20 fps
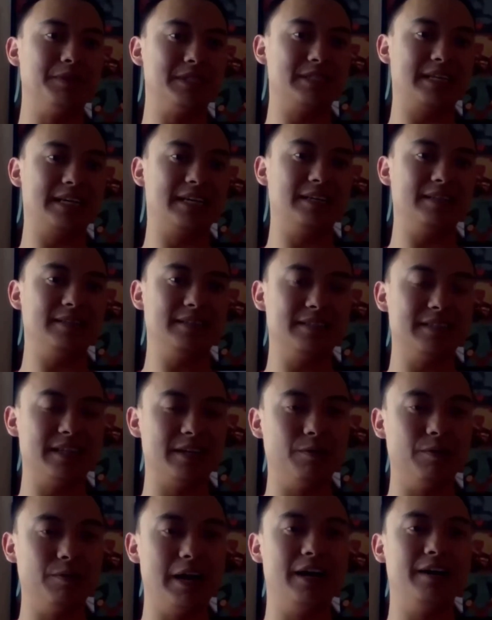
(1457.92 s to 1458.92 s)
just kind of
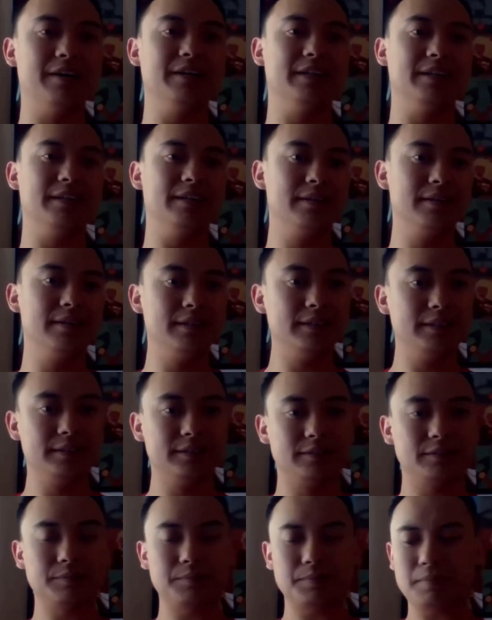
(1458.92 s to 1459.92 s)
sit around and
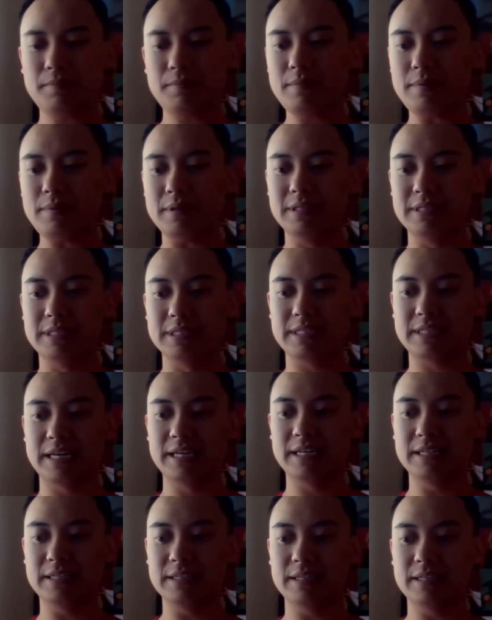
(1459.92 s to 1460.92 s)
just
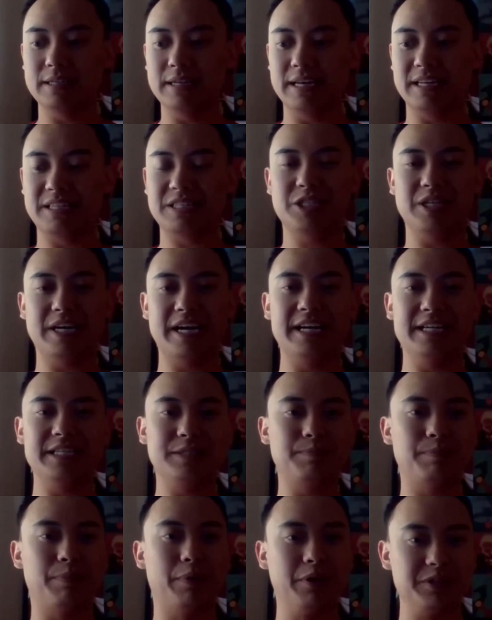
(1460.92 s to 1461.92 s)
kind of
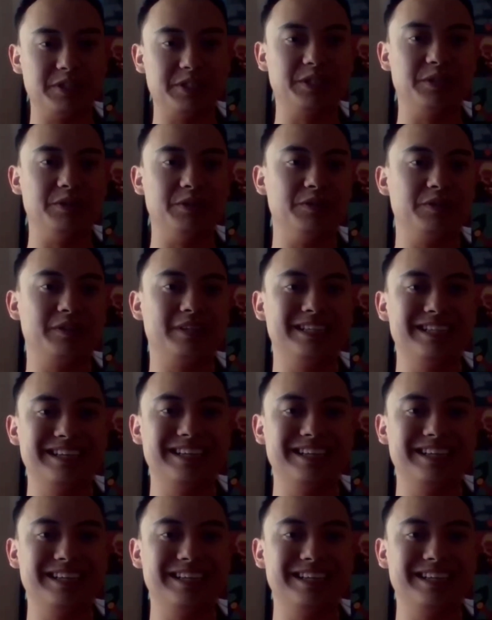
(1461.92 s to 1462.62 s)
exchange personal